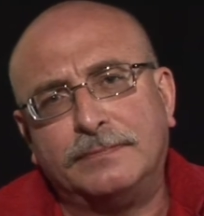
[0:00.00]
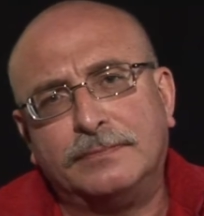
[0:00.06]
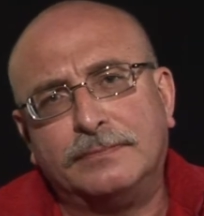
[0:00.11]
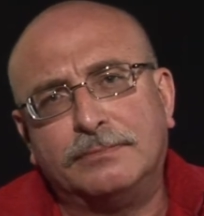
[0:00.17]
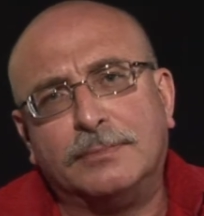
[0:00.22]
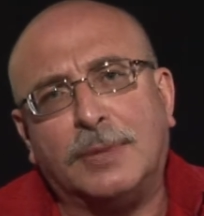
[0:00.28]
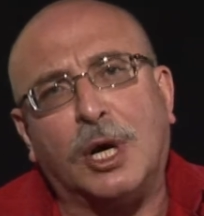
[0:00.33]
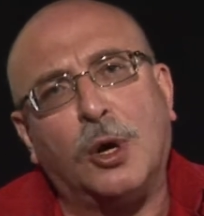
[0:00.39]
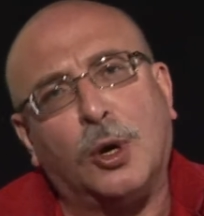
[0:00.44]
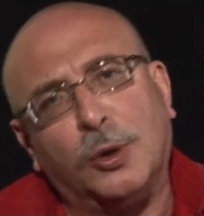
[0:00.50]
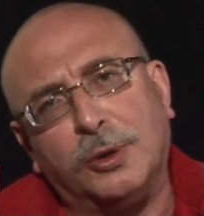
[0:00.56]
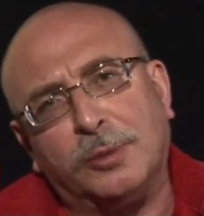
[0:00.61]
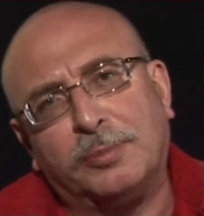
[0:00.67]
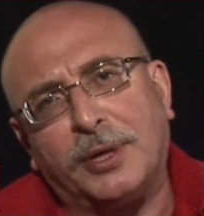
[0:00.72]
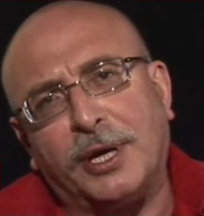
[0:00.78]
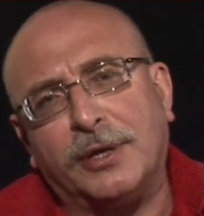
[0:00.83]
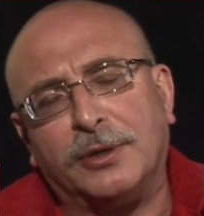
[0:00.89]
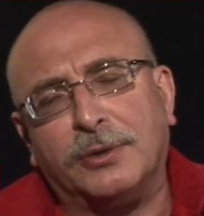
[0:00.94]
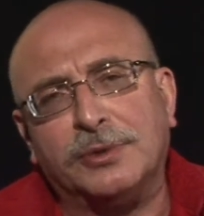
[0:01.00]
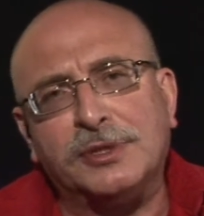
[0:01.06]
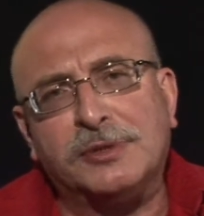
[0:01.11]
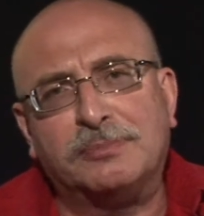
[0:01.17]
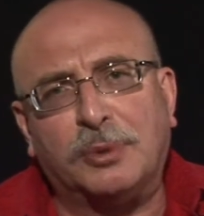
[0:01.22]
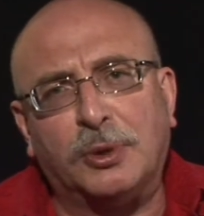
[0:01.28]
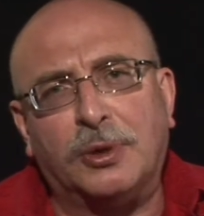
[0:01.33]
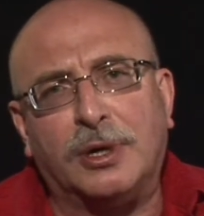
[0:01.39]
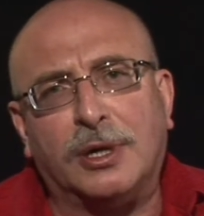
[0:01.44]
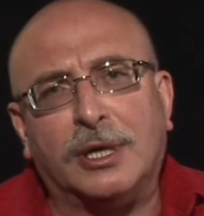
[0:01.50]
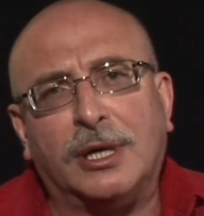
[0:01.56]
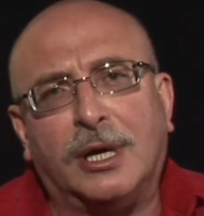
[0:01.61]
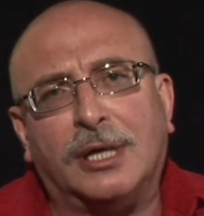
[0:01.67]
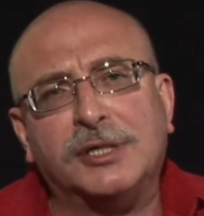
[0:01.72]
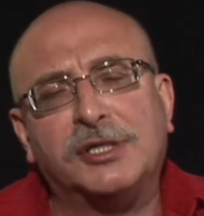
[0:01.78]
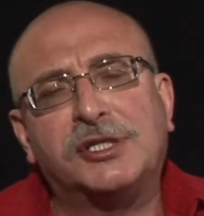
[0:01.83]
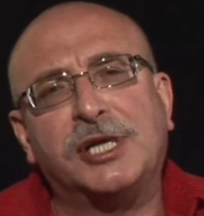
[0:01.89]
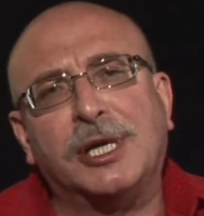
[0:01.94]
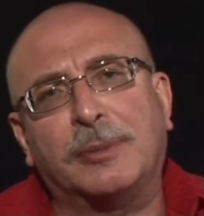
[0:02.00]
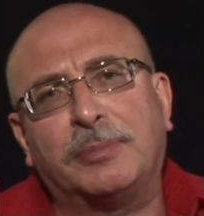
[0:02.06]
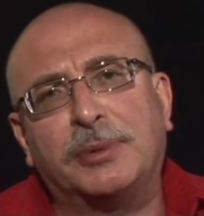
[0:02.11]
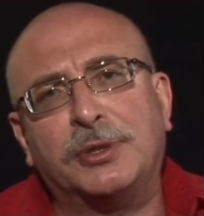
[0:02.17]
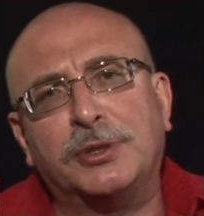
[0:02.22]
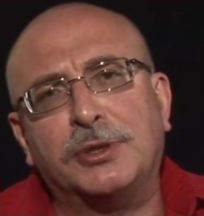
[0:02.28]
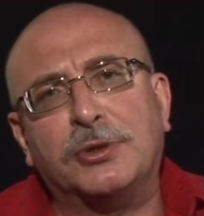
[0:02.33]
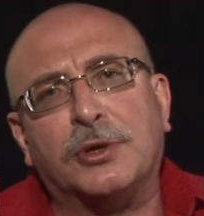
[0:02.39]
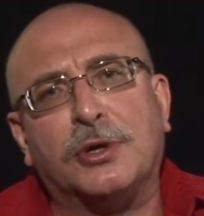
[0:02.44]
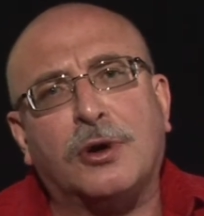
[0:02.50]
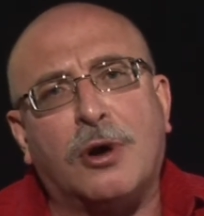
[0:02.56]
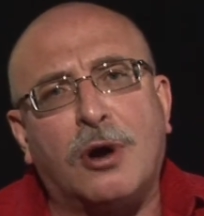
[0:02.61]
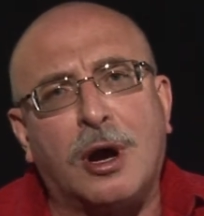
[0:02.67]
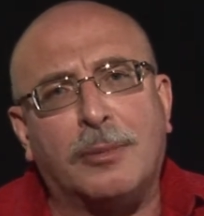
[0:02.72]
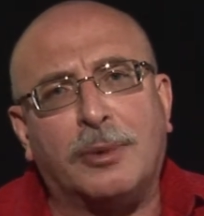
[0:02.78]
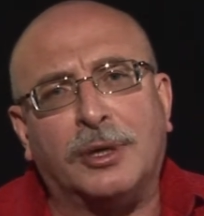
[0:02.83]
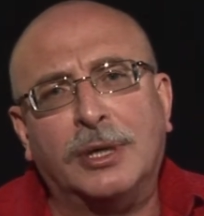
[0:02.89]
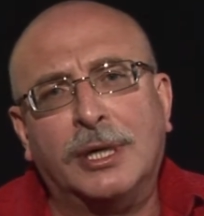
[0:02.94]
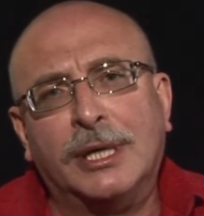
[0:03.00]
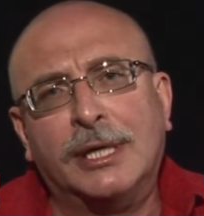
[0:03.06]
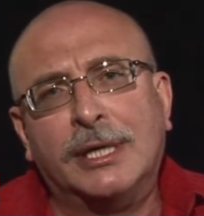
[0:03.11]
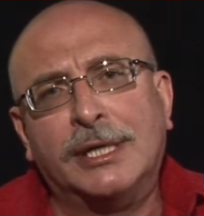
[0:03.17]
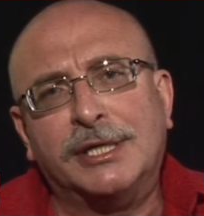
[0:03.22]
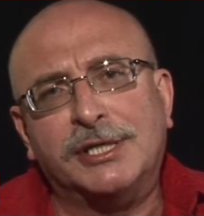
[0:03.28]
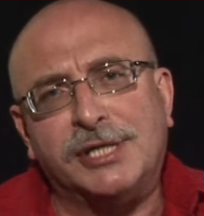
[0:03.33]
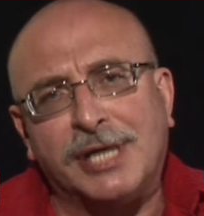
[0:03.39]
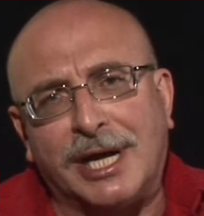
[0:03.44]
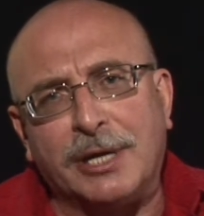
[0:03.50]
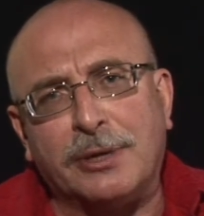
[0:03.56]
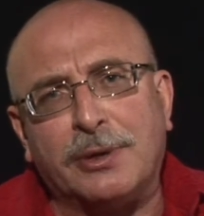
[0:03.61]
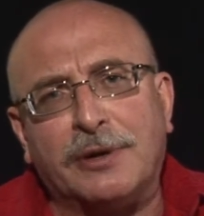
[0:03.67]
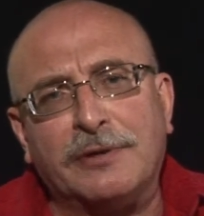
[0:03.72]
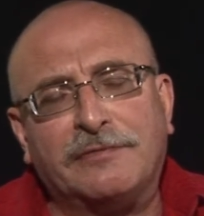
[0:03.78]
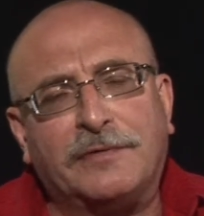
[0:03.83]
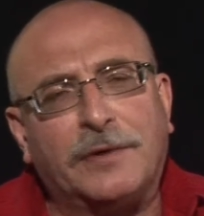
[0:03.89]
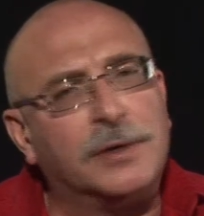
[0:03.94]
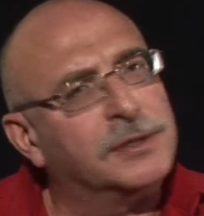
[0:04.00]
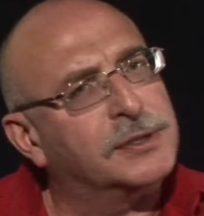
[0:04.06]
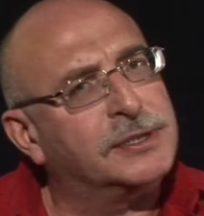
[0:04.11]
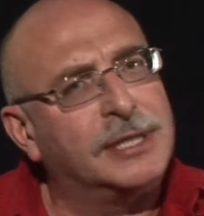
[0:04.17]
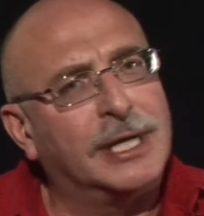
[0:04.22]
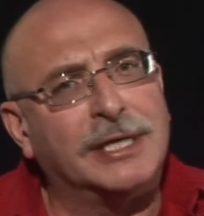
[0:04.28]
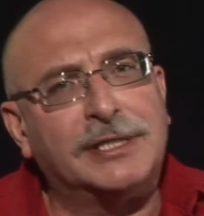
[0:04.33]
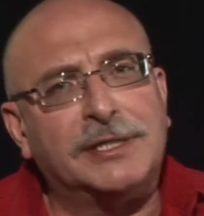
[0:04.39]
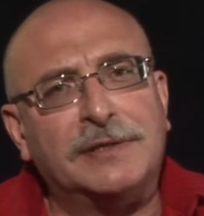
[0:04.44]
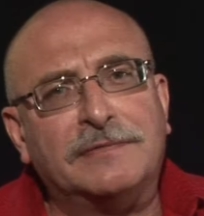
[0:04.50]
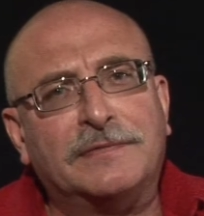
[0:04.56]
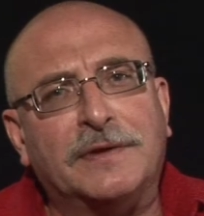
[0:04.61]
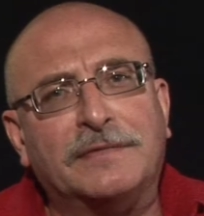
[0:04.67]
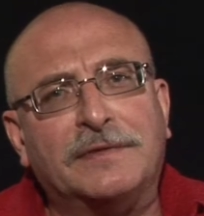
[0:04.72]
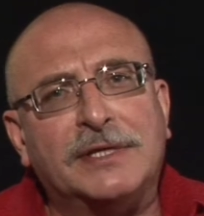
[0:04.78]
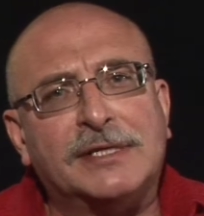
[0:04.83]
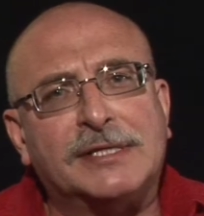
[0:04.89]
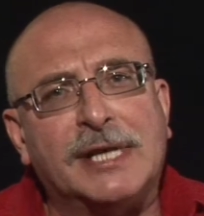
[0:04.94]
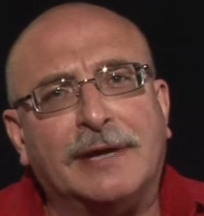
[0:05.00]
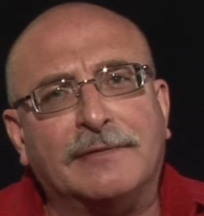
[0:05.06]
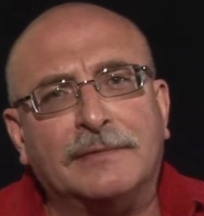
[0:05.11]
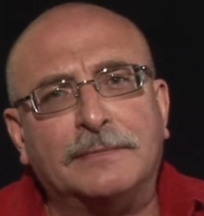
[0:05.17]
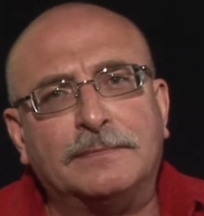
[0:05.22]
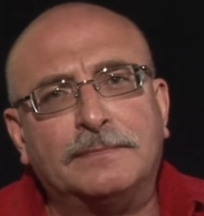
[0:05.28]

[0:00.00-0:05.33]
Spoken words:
My older brother was born on ship in New York Harbor, January 1st, 1957.